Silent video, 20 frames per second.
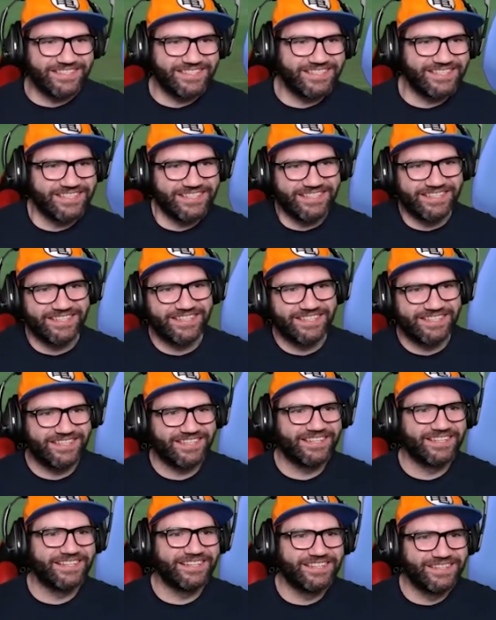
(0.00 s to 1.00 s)

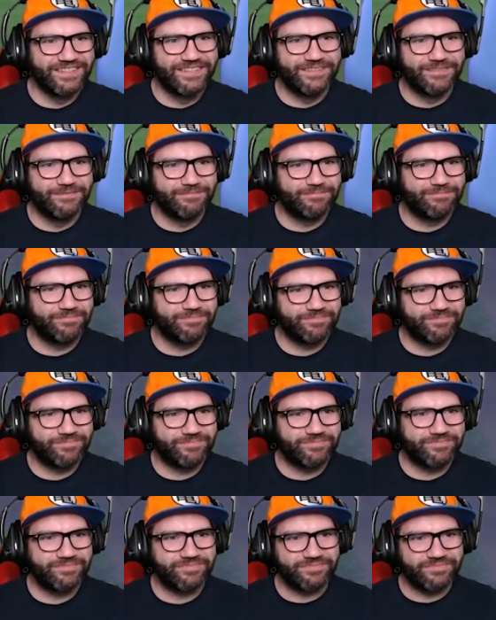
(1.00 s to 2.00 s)

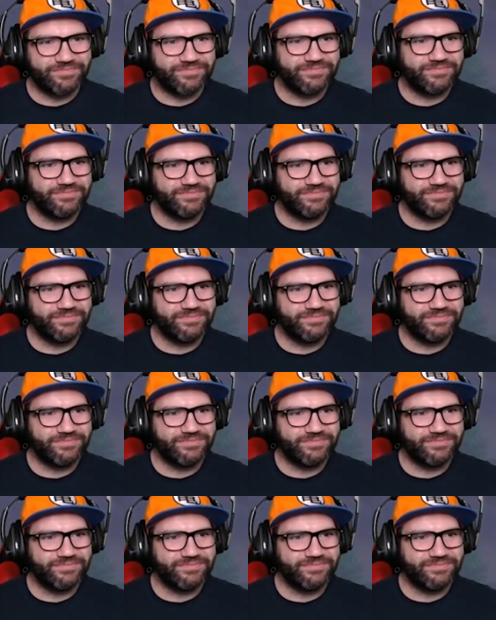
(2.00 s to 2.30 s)
(no one is talking)